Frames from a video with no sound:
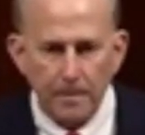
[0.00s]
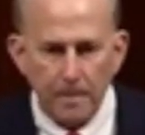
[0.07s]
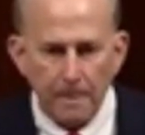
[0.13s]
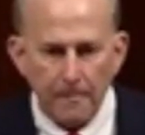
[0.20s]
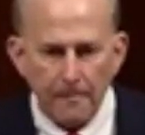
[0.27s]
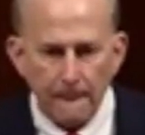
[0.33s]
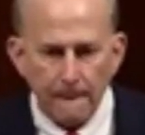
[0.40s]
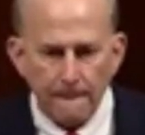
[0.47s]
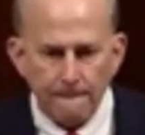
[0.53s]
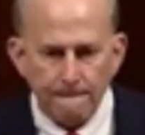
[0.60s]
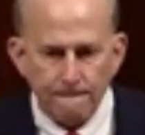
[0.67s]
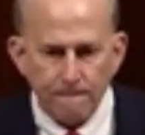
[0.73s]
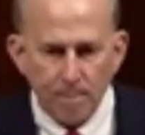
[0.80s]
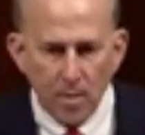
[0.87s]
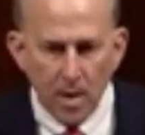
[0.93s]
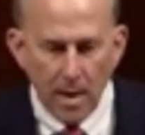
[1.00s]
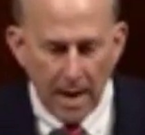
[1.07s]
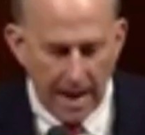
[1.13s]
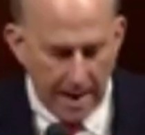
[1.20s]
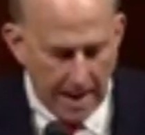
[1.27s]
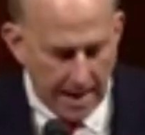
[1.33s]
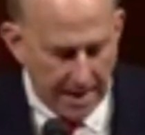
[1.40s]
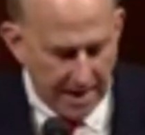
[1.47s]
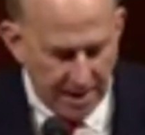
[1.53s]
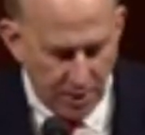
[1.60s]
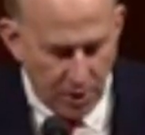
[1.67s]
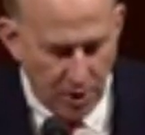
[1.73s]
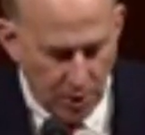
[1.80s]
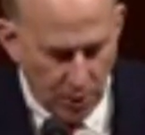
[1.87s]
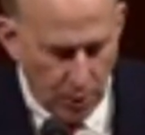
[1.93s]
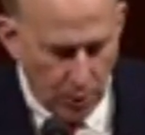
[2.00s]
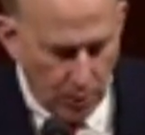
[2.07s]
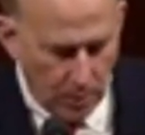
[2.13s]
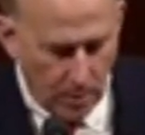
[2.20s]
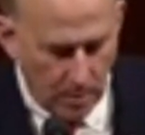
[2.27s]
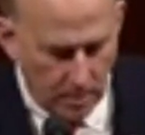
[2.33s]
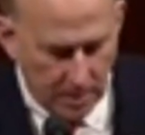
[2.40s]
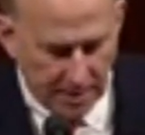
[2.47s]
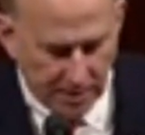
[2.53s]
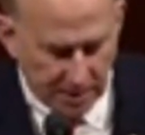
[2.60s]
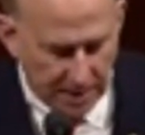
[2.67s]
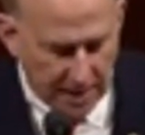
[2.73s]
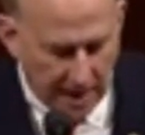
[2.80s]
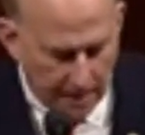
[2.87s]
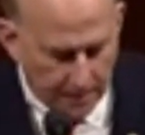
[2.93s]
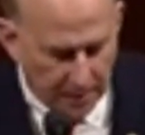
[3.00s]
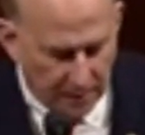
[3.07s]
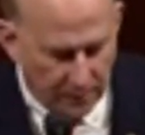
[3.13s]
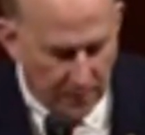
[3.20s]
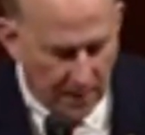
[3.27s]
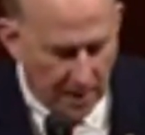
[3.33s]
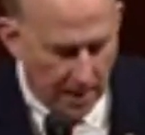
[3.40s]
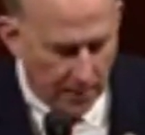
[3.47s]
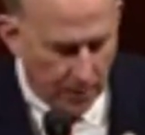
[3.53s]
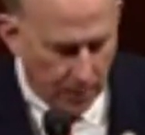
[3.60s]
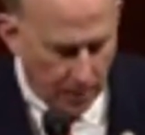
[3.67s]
Of course, his adopted father and mother had died, but